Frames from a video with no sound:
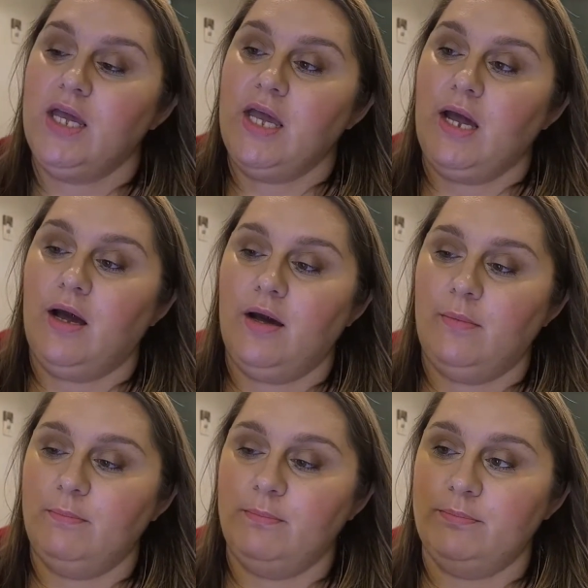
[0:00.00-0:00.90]

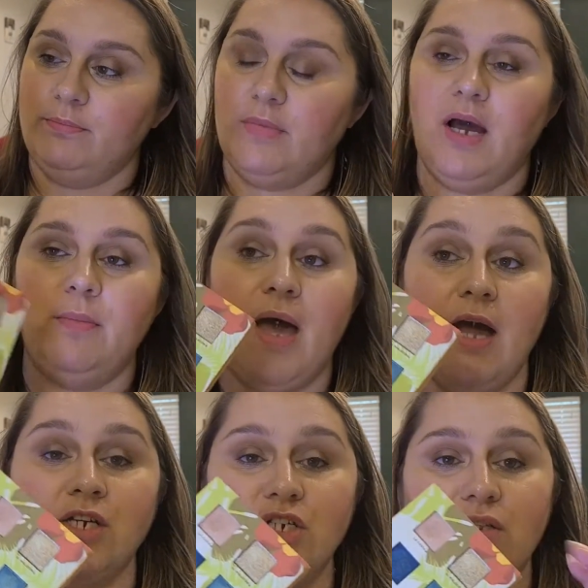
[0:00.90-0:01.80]
I'm
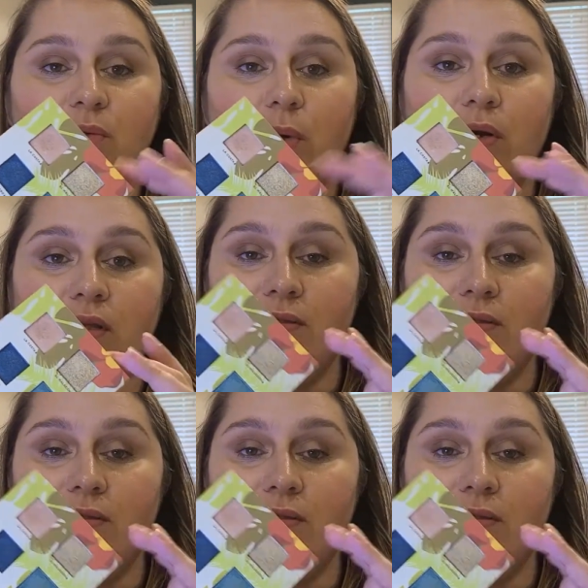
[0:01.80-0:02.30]
actually wearing